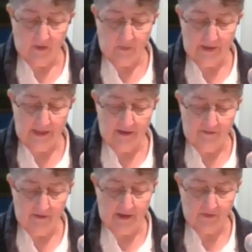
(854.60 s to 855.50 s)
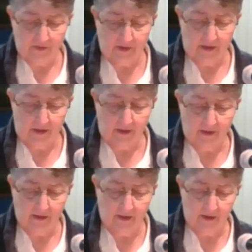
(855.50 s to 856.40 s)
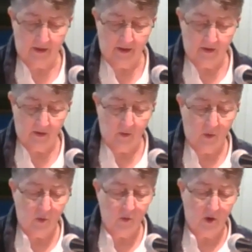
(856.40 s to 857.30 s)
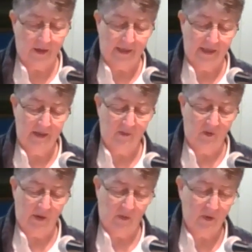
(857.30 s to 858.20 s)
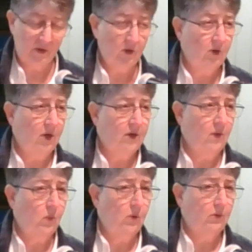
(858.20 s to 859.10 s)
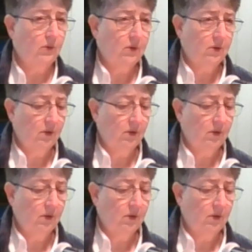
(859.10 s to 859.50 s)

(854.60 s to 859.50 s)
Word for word: We need to rest and hold on to him no matter what's going on in the world.